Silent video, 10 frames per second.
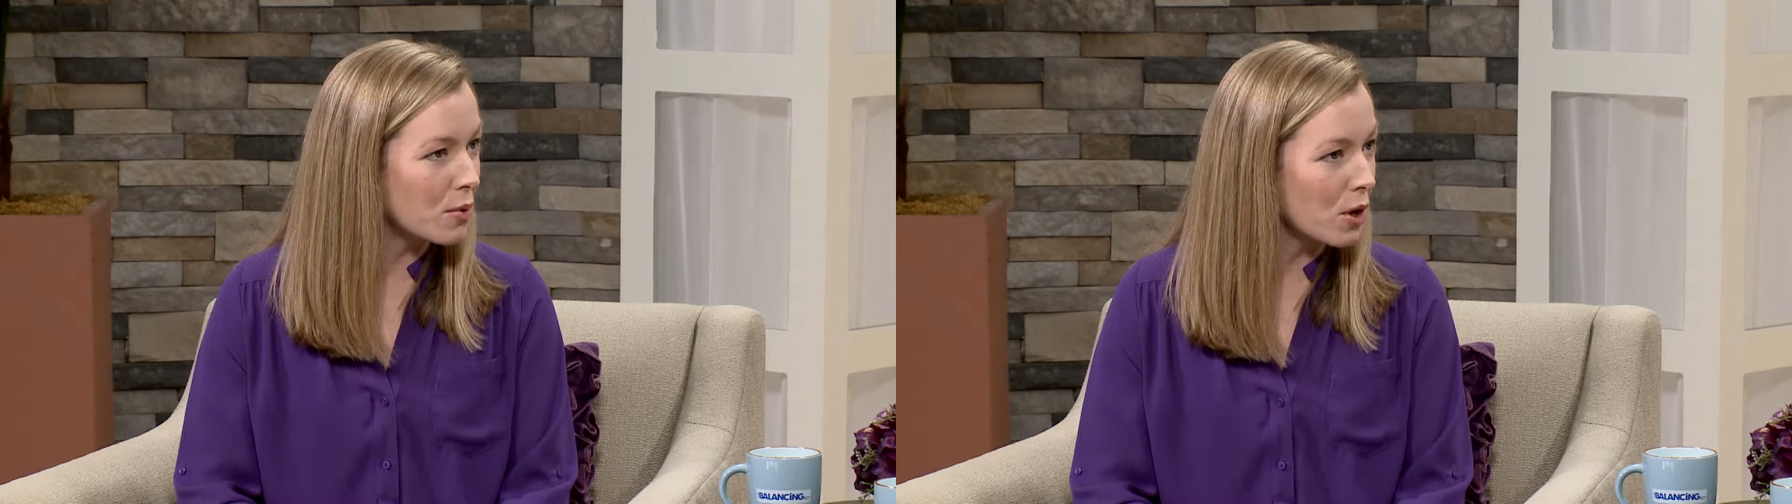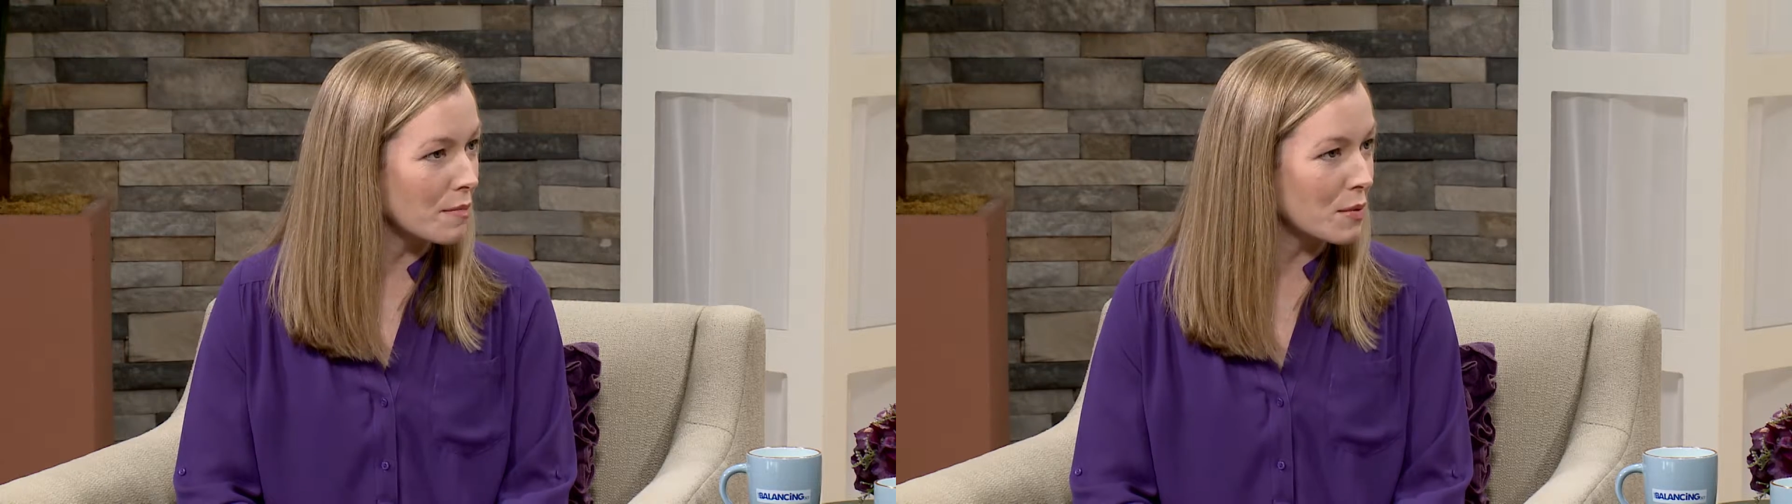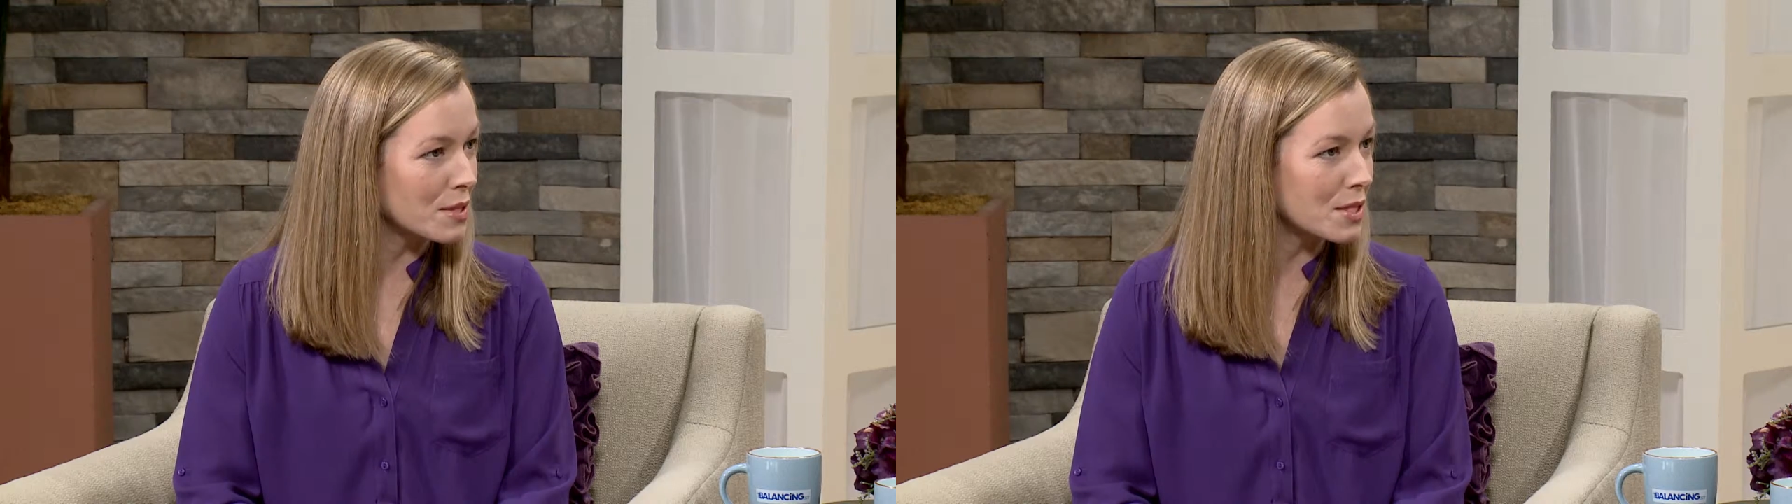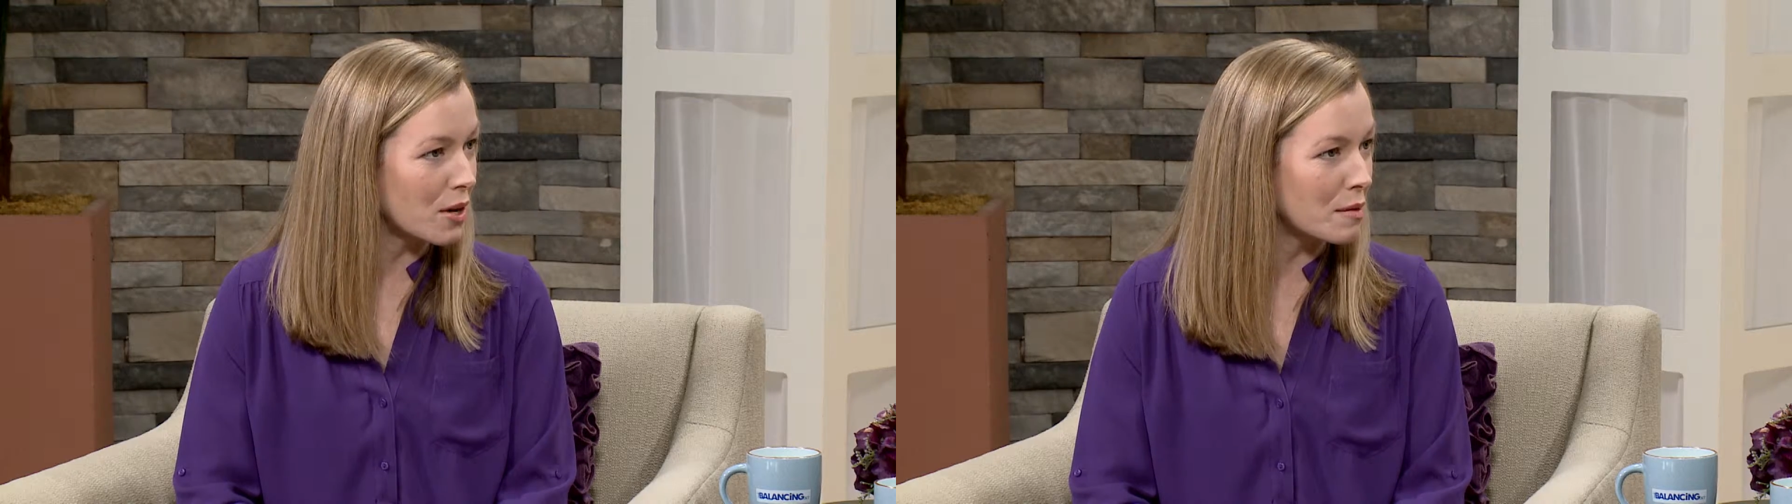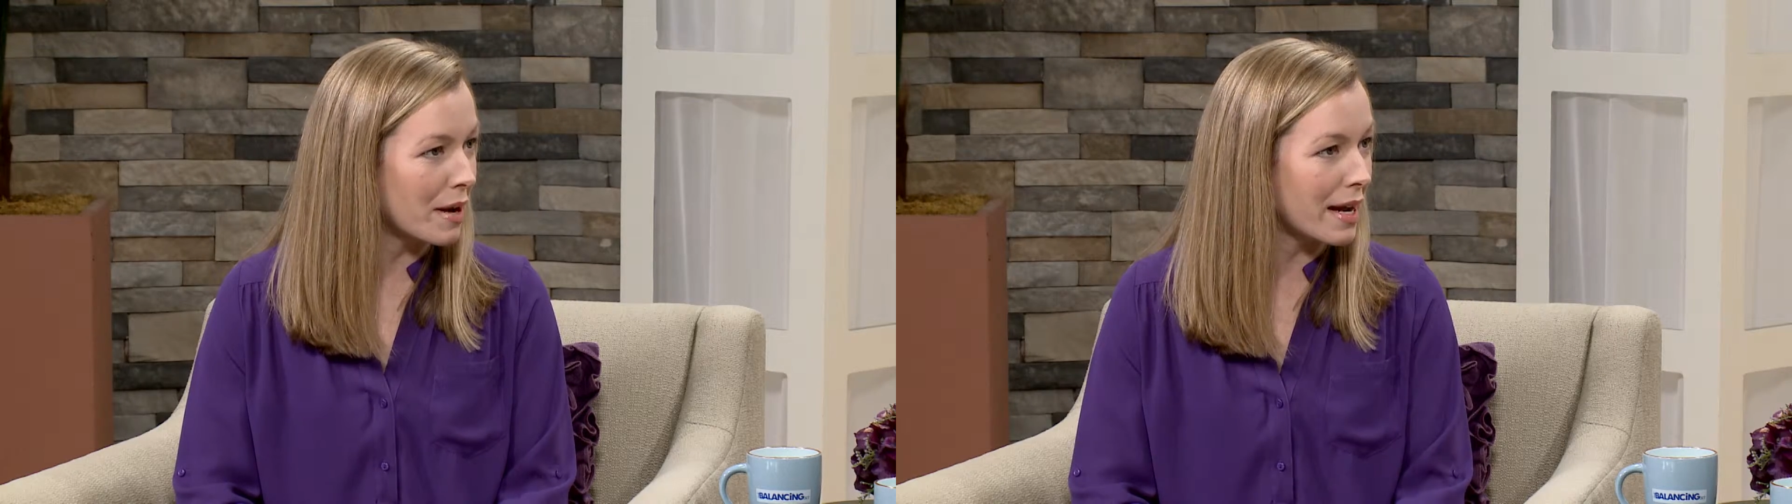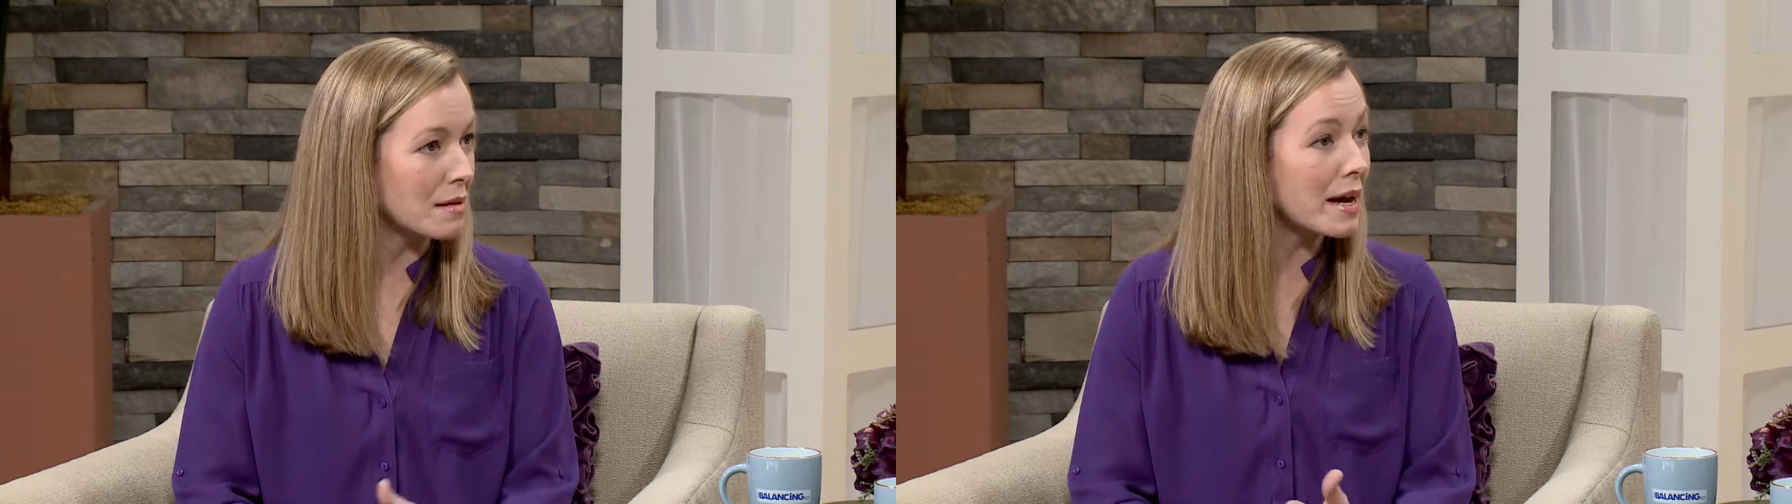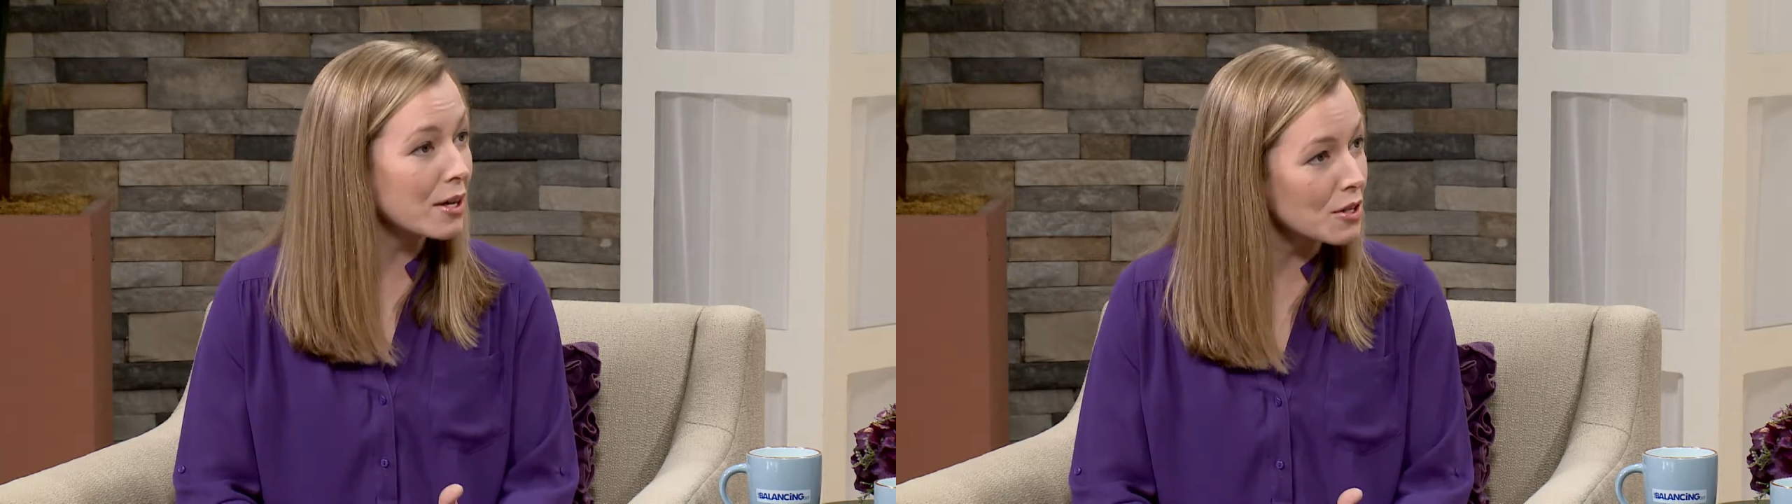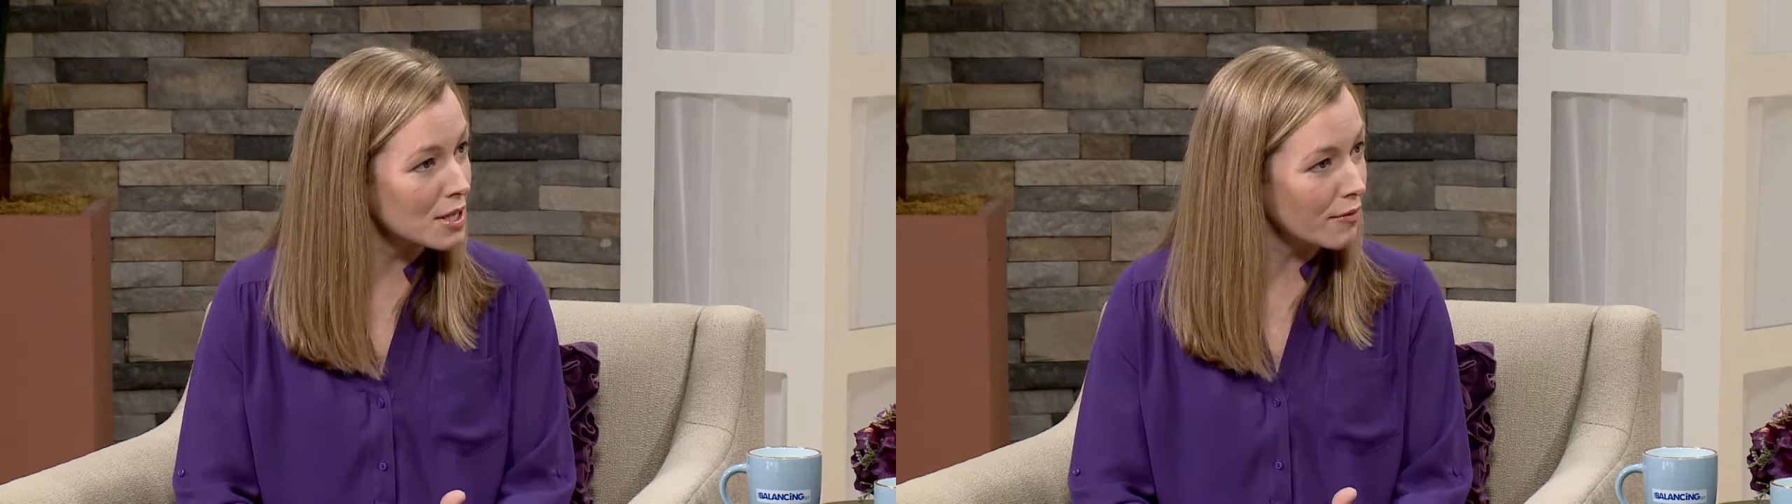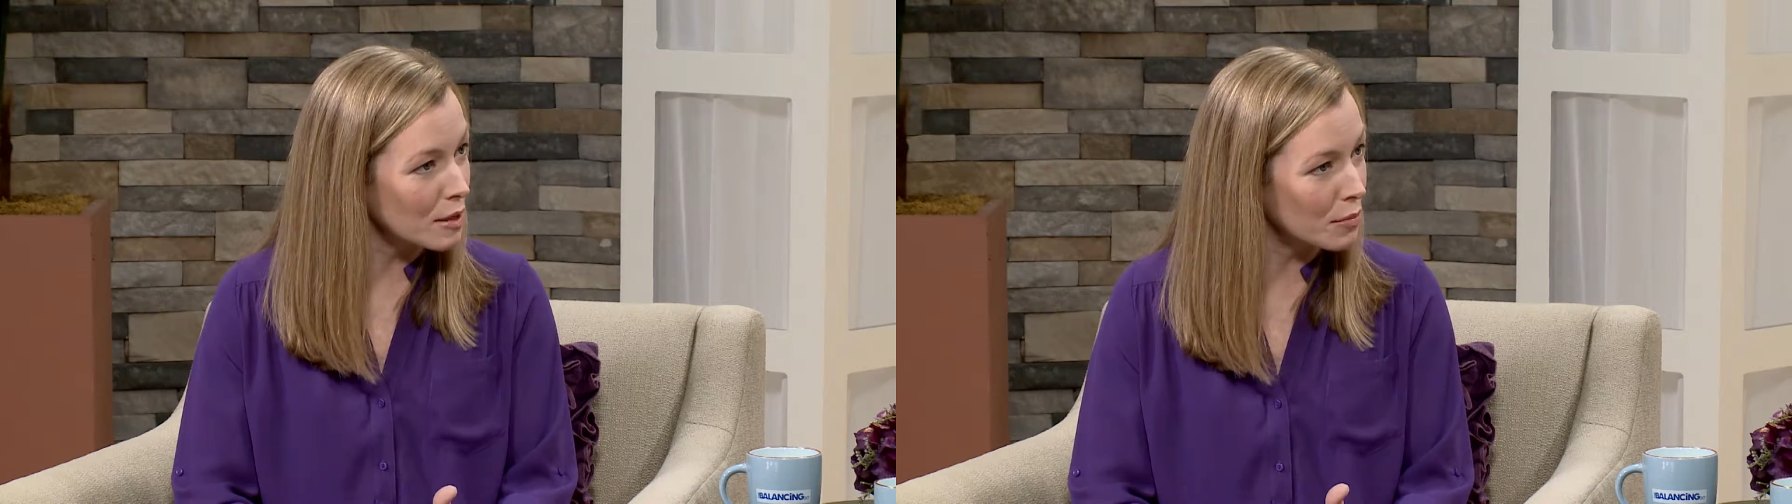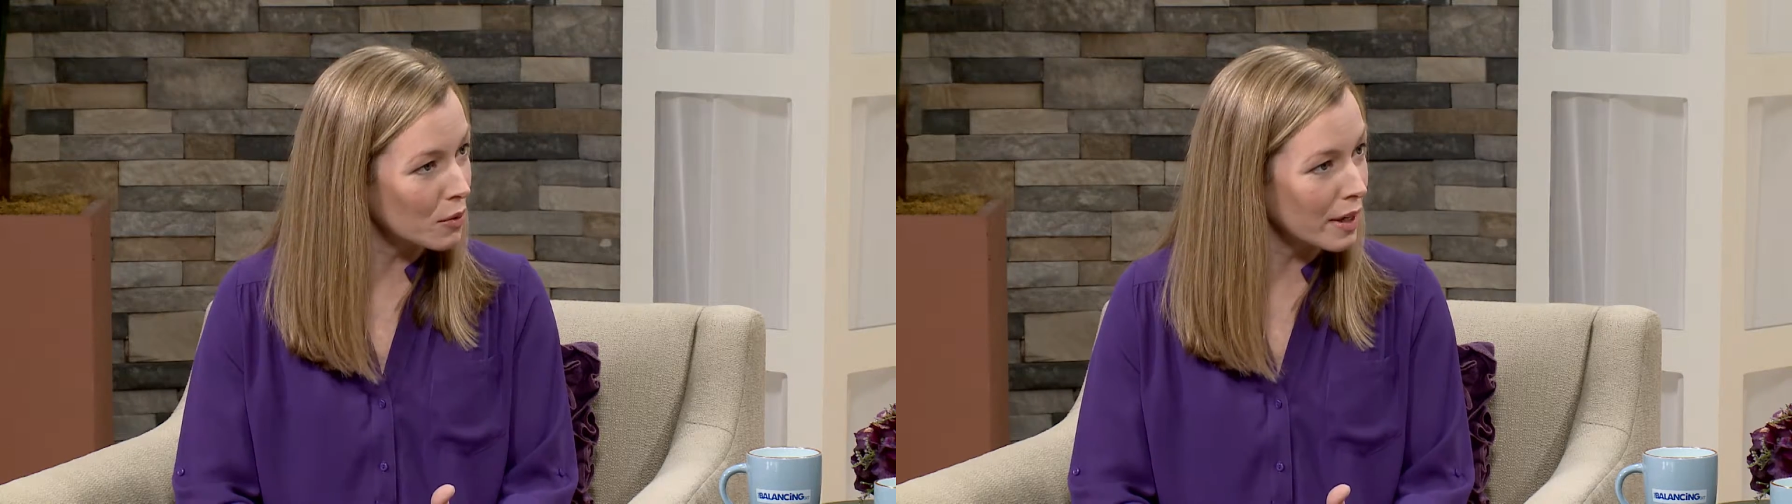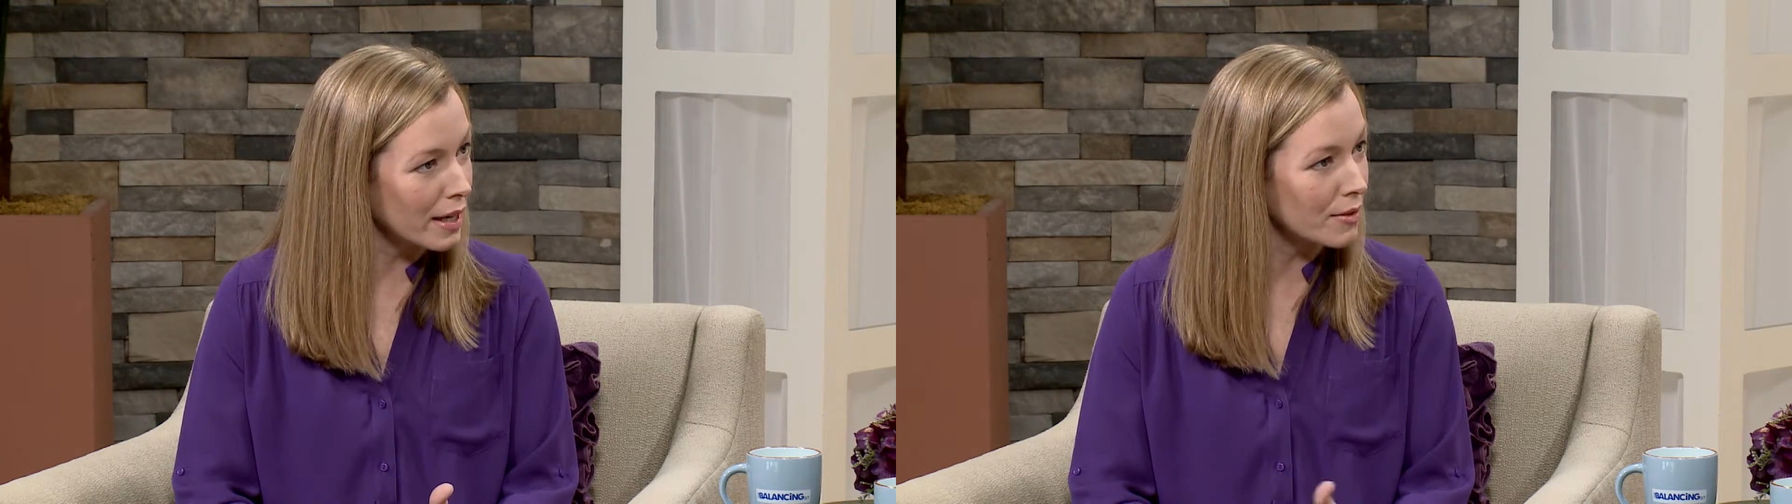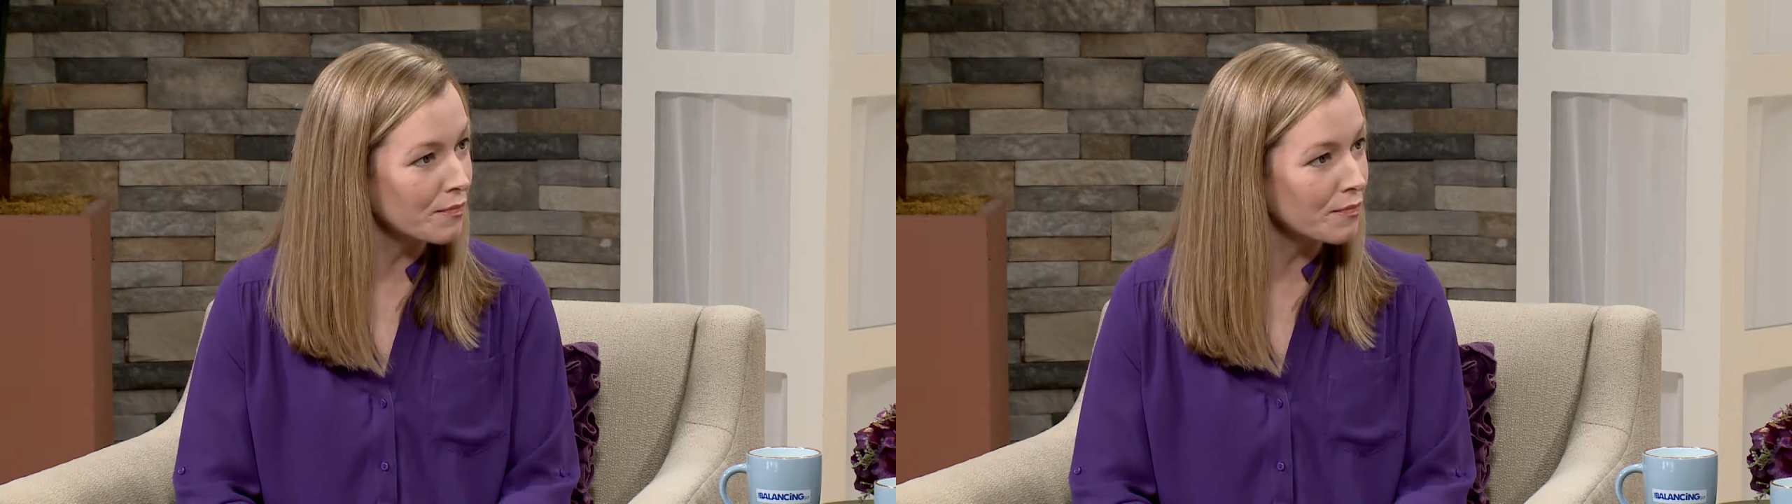a program that was started by a Microsoft employee.